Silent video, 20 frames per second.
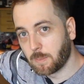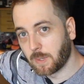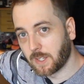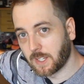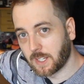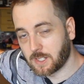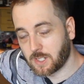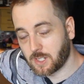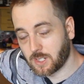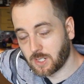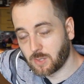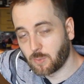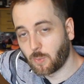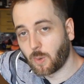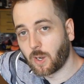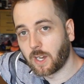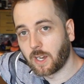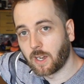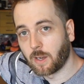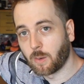But that's just
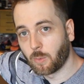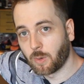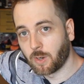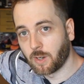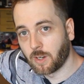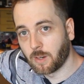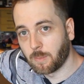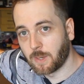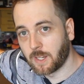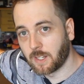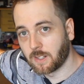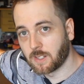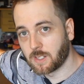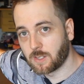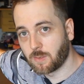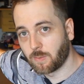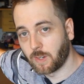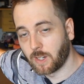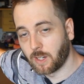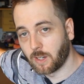why I wanted to make
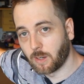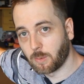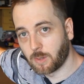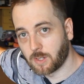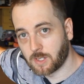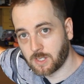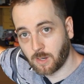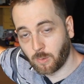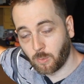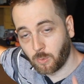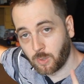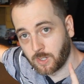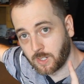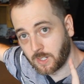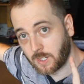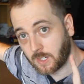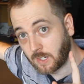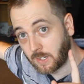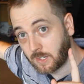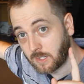this video because I wanted
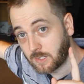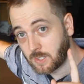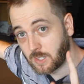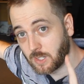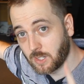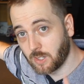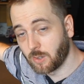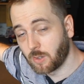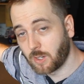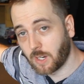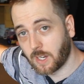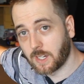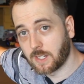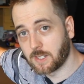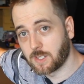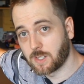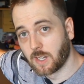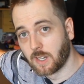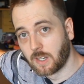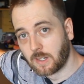to kick it to you
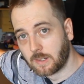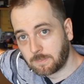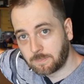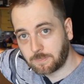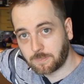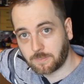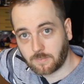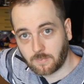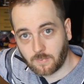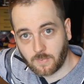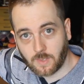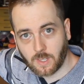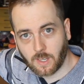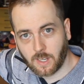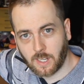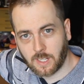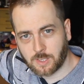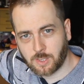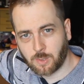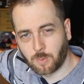guys
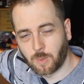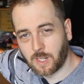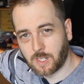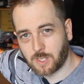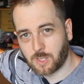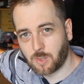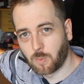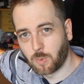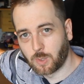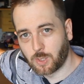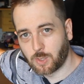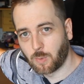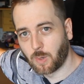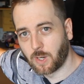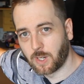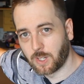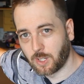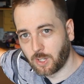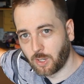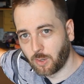uh, to ask which
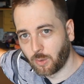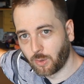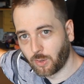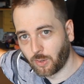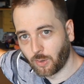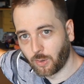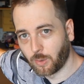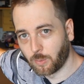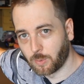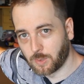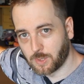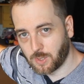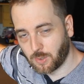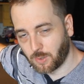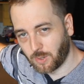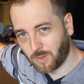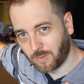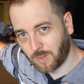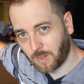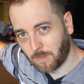one you thought was
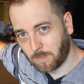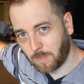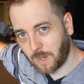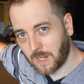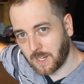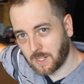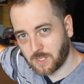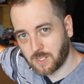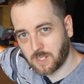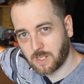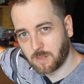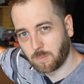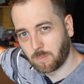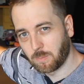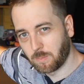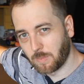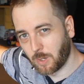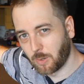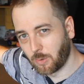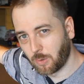sort of the best
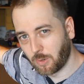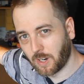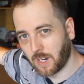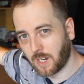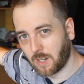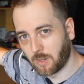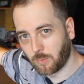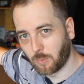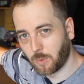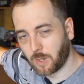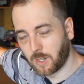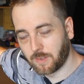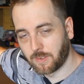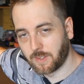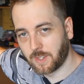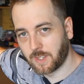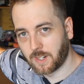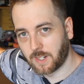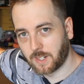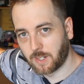middle ground
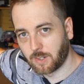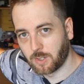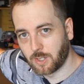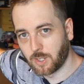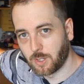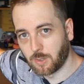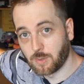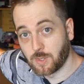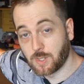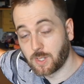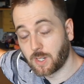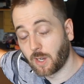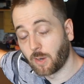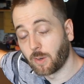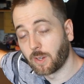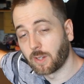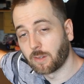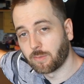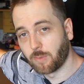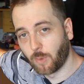one that I could use
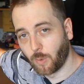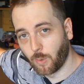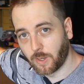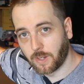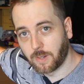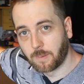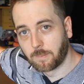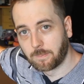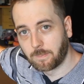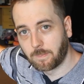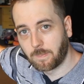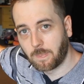going forward.